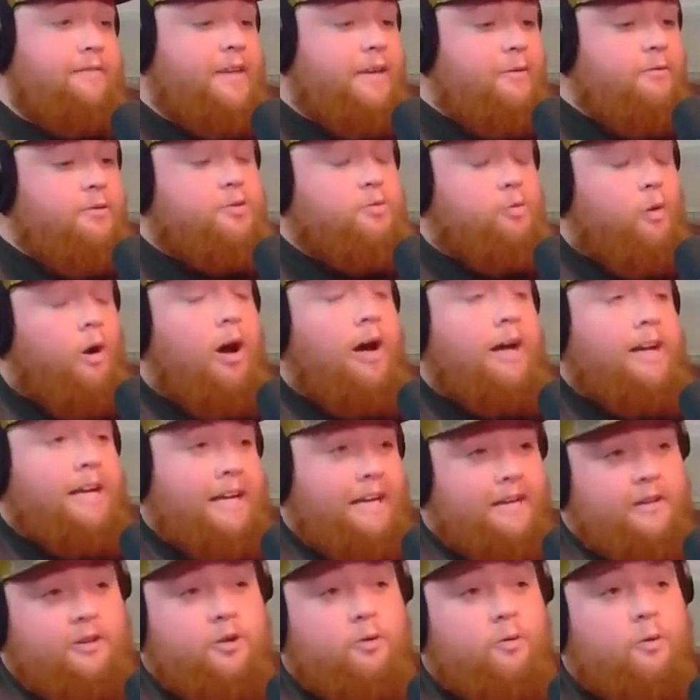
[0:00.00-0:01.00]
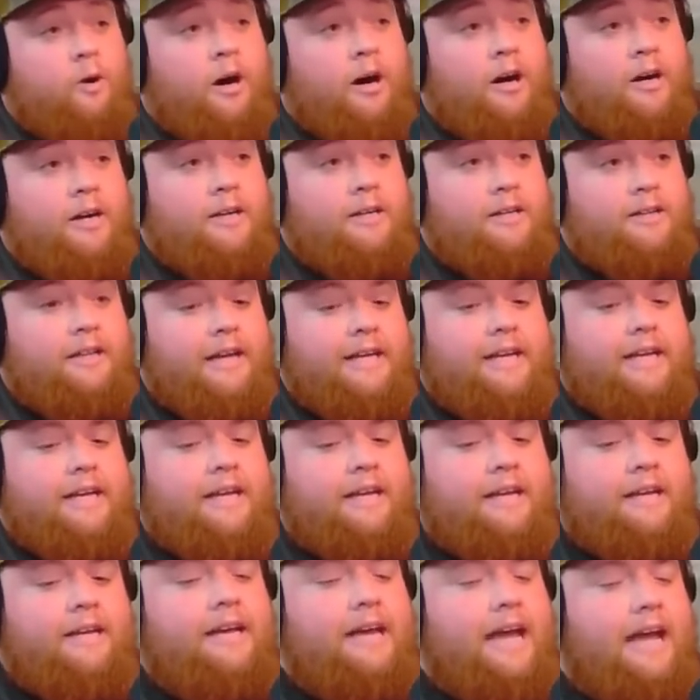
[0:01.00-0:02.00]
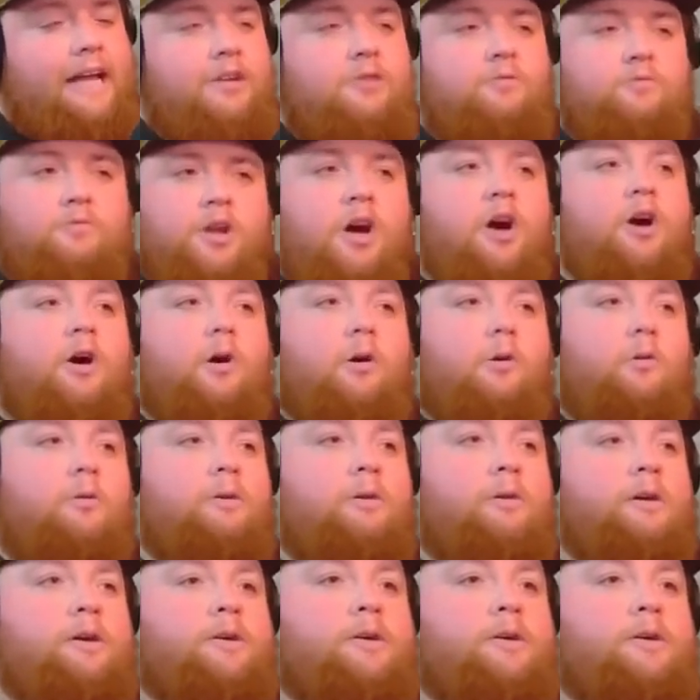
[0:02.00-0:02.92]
He was walking the walk, like and you know